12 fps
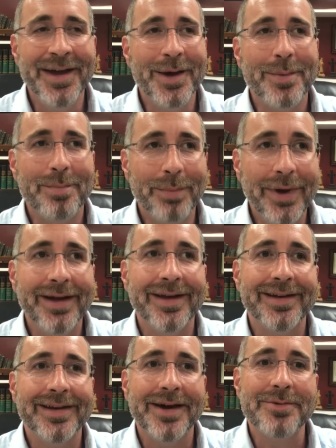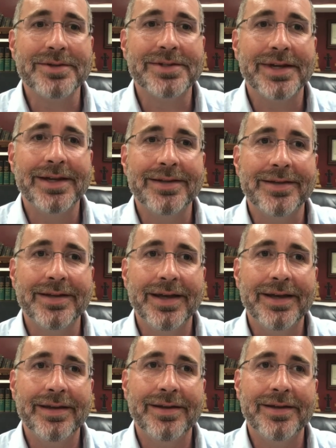but I would say that
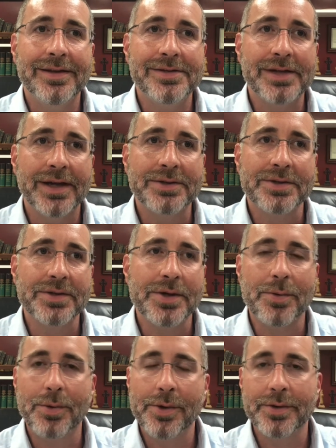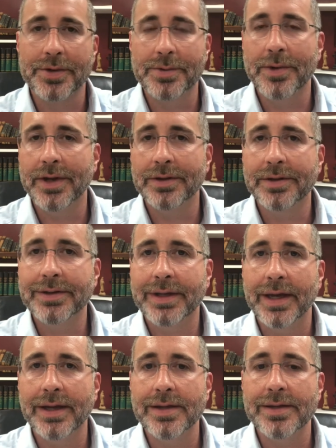that is actually a worldly way to look
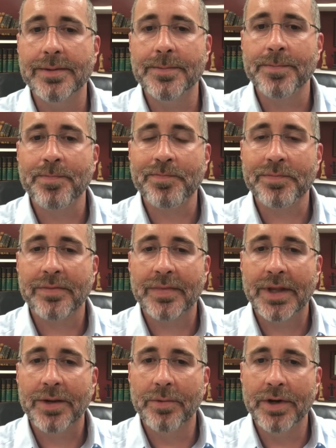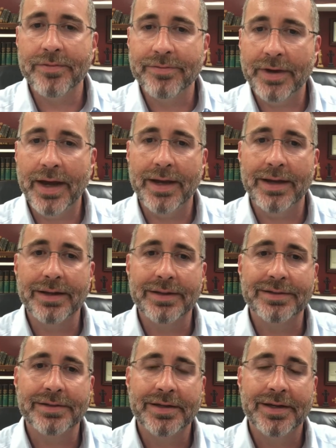at it, when in
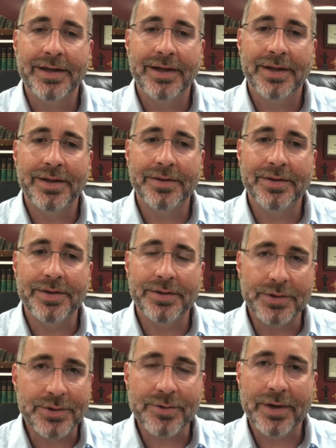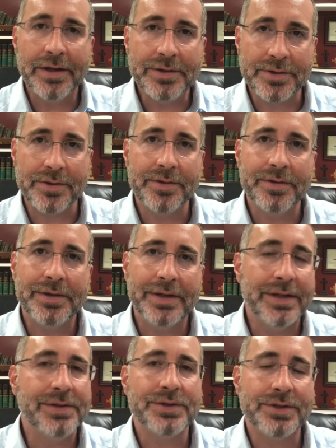fact, the treasure
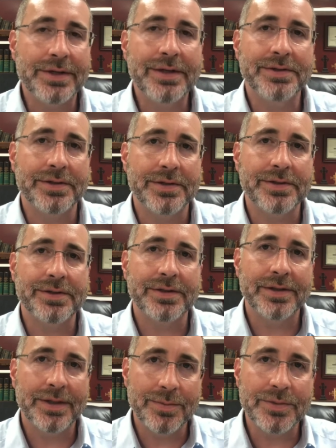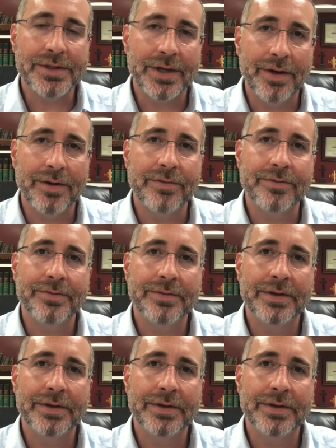is Jesus Himself.